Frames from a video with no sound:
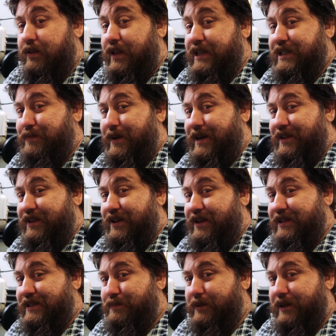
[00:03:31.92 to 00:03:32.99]
This month
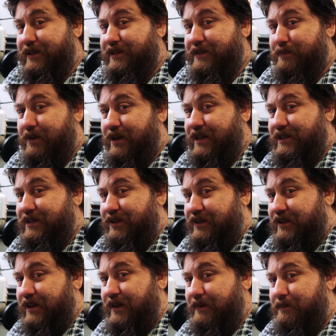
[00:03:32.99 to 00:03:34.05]
I spent my
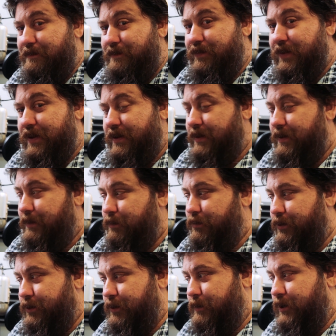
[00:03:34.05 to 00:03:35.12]
time,
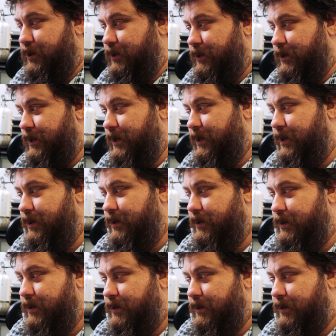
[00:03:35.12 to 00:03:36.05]
predominantly,